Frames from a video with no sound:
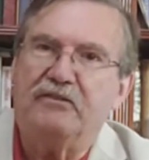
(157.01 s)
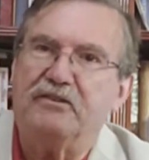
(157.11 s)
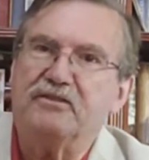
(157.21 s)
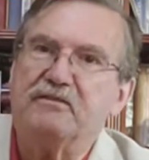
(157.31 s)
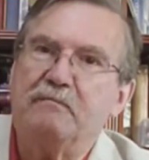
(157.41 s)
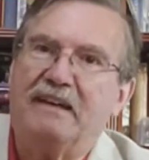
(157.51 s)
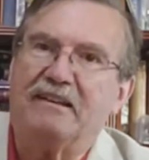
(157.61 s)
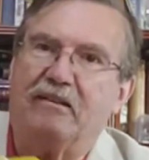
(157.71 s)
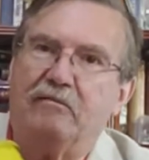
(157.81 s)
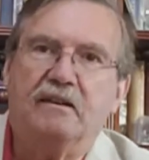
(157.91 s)
This is
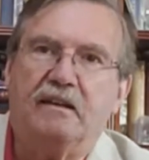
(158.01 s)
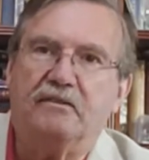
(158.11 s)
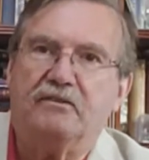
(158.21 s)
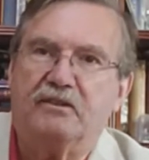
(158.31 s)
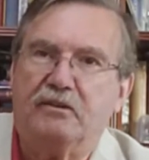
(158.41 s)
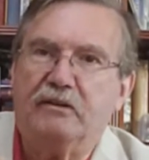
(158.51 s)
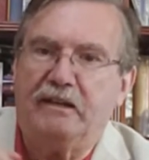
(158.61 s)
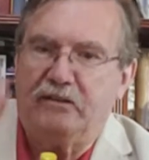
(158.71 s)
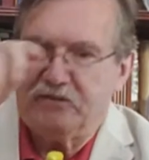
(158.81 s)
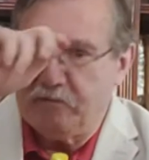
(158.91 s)
metal. In
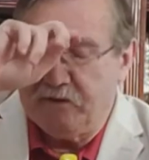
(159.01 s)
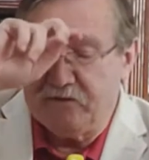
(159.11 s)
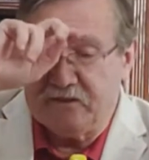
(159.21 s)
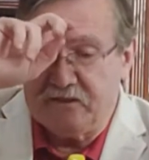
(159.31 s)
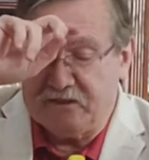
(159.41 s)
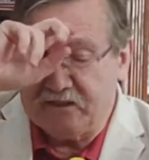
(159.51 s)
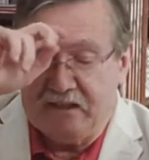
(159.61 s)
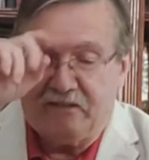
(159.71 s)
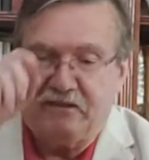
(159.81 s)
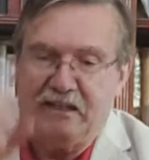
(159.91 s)
theory, you're supposed to just
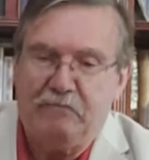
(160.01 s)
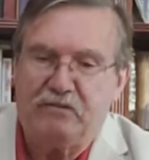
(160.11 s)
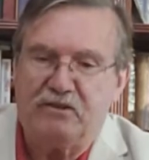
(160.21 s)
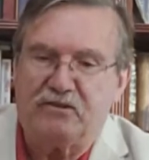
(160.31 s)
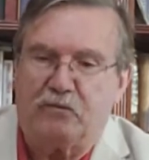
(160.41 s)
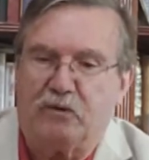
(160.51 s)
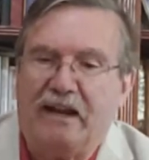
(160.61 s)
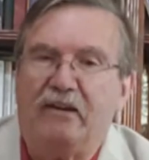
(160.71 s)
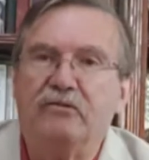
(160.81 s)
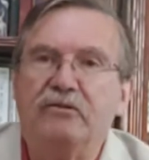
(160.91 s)
kind of keep this
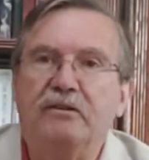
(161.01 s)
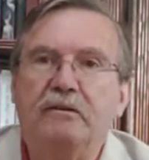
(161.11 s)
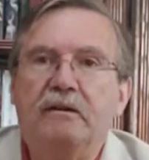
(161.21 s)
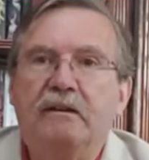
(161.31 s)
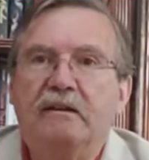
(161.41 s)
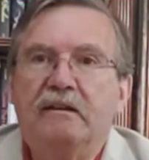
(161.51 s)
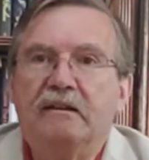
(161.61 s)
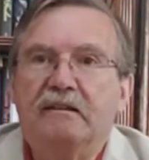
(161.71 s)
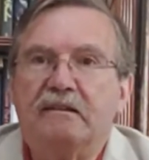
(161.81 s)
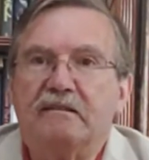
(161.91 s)
around
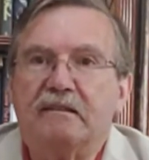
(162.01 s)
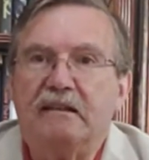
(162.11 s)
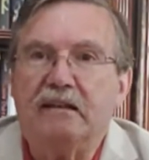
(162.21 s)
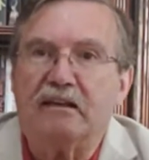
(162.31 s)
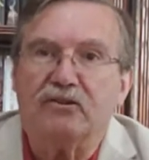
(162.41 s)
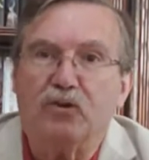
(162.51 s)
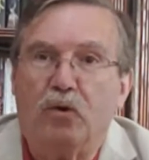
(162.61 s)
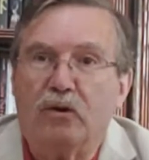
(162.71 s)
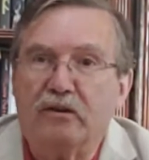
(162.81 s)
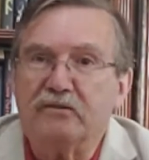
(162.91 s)
to see, like a
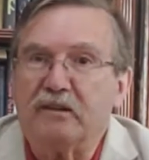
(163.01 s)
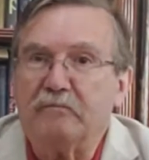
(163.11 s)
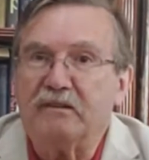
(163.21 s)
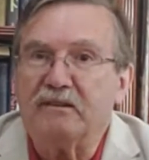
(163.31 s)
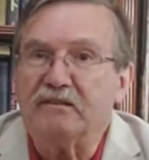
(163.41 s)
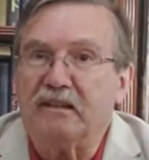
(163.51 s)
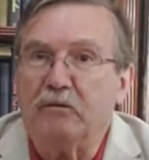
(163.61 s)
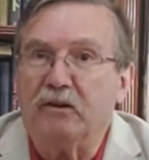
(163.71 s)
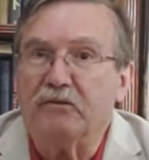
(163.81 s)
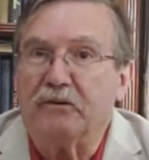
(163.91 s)
door or something, to see
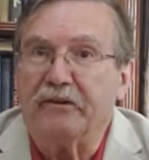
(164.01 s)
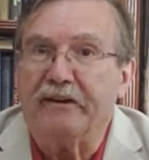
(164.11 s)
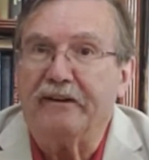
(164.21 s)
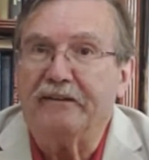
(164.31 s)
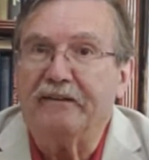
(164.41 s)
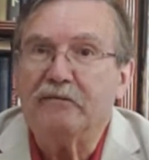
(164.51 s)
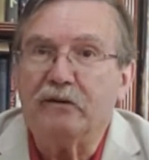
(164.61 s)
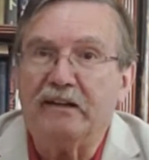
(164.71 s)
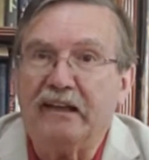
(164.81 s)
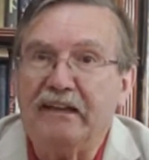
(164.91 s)
whether or not
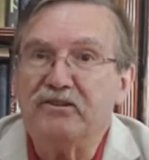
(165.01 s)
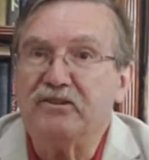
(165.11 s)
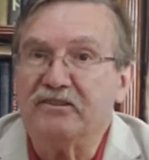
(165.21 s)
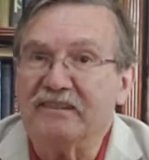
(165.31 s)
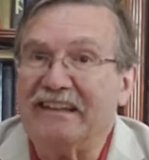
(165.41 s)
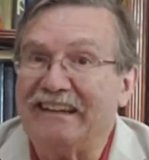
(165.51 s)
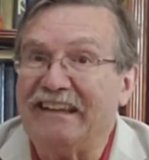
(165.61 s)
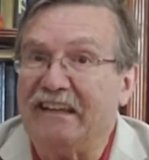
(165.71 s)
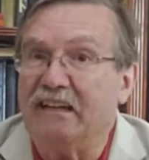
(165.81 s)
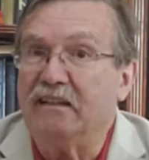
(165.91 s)
radiation is getting
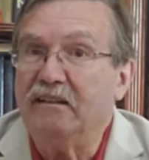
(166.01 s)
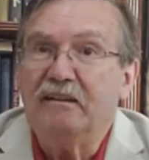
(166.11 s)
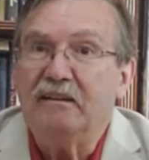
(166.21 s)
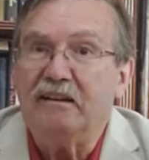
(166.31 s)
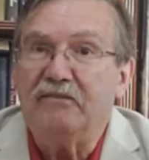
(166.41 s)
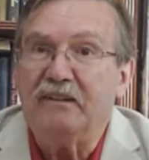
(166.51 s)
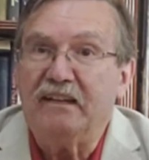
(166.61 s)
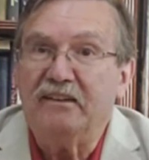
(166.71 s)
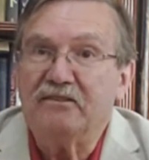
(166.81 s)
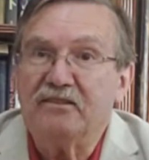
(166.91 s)
in. If it
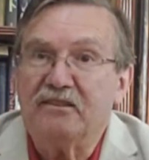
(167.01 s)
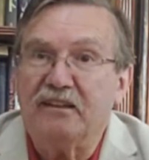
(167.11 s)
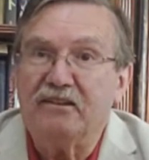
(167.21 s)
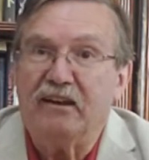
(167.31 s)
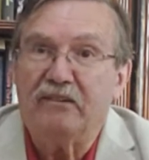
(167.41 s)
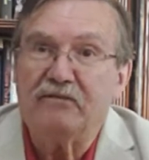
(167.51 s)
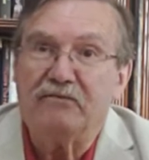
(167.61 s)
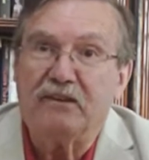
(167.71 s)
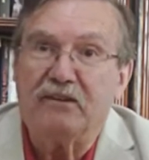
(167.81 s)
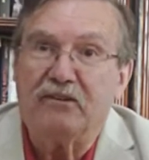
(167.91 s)
is, then you have to
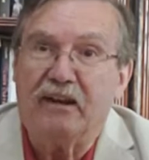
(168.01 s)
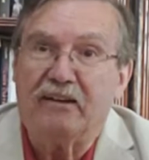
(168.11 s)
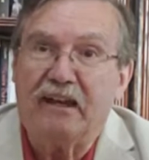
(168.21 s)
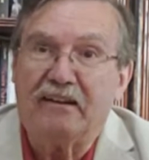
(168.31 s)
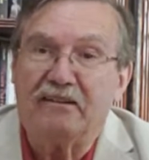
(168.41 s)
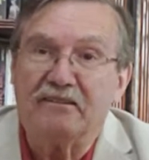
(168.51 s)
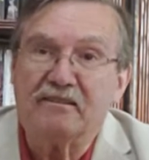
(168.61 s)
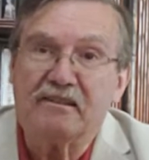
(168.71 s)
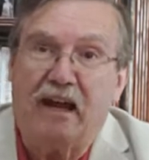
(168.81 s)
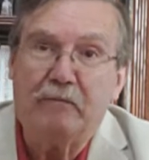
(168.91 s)
figure out how to
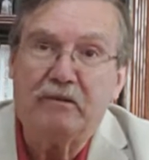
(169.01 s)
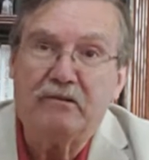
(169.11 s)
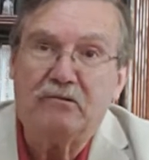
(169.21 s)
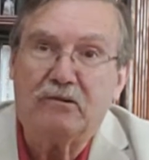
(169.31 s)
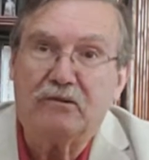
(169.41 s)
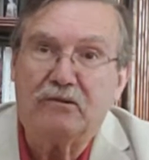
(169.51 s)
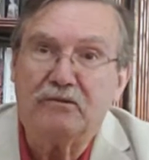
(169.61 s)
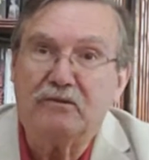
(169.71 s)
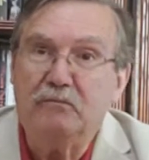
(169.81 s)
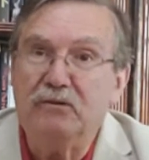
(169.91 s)
stop it or
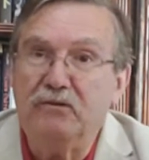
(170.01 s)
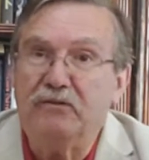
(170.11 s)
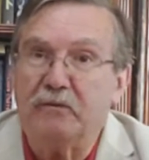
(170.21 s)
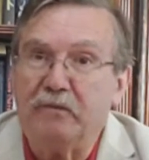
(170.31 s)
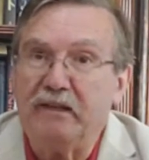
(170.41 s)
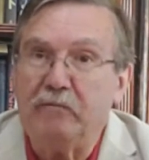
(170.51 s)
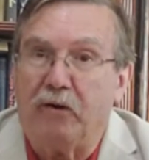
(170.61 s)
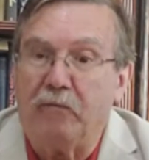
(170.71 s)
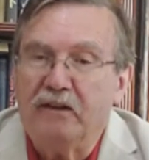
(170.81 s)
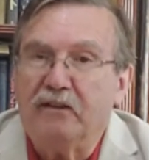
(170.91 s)
to move your
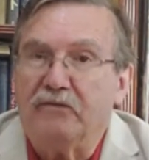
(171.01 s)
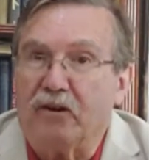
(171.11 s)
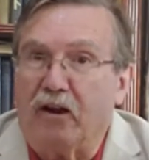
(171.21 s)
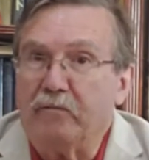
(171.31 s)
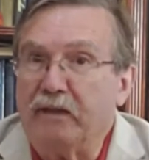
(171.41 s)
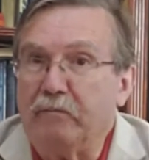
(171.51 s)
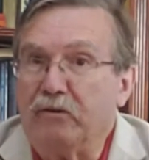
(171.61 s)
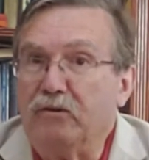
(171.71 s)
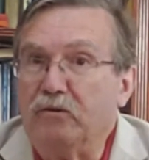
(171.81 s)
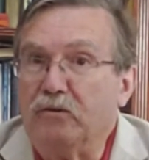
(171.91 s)
people. There are
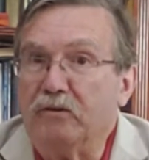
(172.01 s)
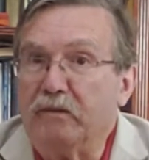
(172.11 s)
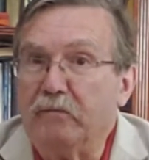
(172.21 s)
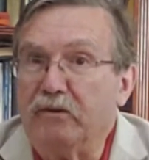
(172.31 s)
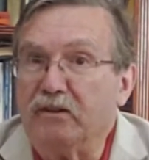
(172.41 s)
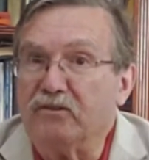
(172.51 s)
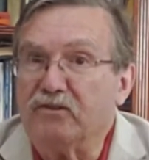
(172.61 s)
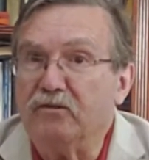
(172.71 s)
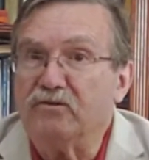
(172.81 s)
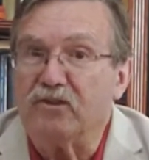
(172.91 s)
people who would be putting
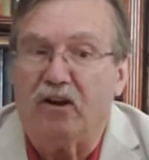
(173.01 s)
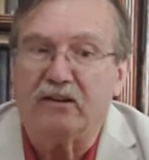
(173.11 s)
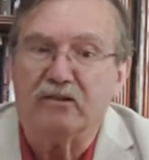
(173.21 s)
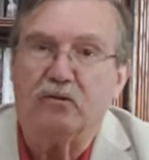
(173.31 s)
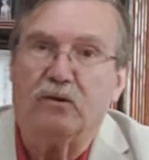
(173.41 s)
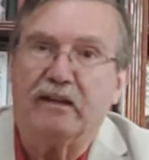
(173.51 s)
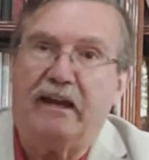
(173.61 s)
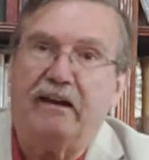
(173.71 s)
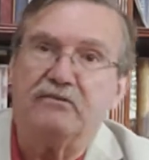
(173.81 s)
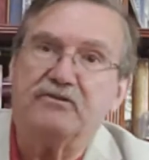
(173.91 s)
suits on and going
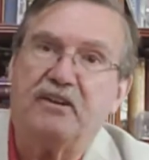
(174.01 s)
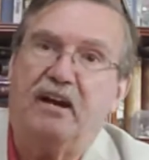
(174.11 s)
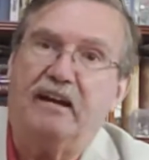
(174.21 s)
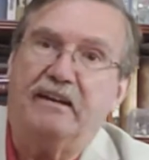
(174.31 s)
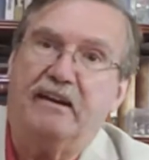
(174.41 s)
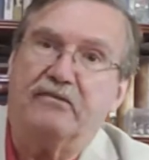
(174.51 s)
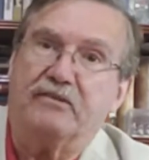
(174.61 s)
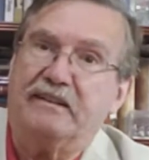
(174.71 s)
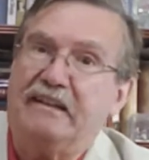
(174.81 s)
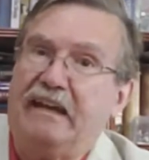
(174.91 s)
outside
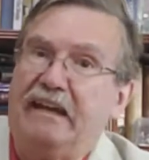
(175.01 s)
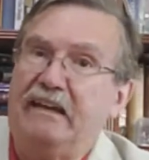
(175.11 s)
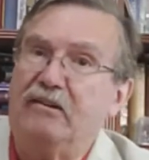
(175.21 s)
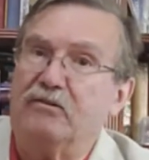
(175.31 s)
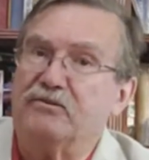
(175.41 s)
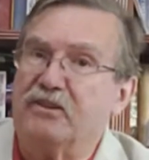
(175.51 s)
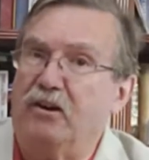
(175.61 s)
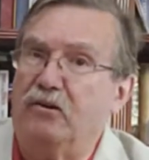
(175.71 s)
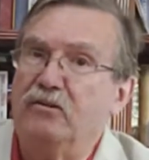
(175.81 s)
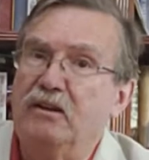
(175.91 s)
every day or
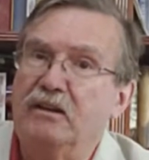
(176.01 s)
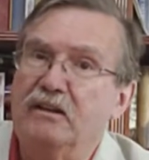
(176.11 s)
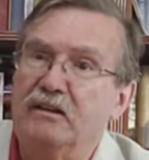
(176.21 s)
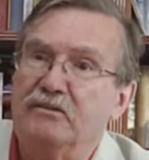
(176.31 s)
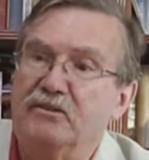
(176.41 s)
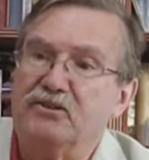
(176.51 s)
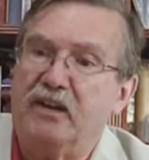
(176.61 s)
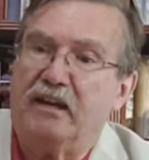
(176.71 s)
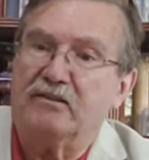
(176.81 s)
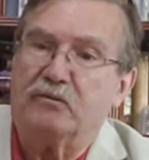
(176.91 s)
so to
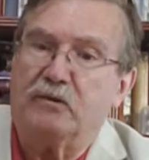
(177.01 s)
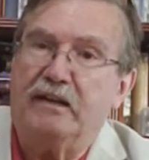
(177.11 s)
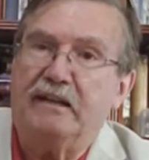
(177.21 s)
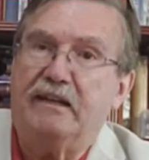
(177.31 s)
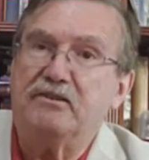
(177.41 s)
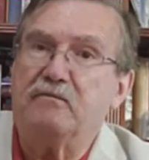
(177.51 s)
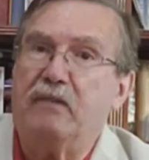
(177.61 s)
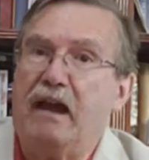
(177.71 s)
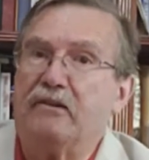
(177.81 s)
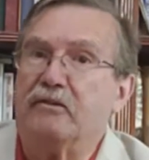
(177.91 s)
check the radiation
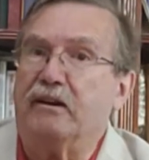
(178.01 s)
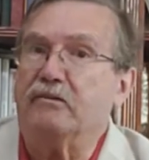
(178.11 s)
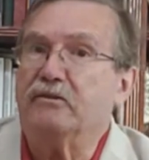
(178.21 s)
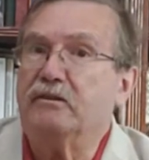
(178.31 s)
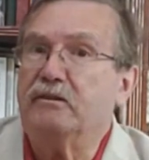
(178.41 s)
background.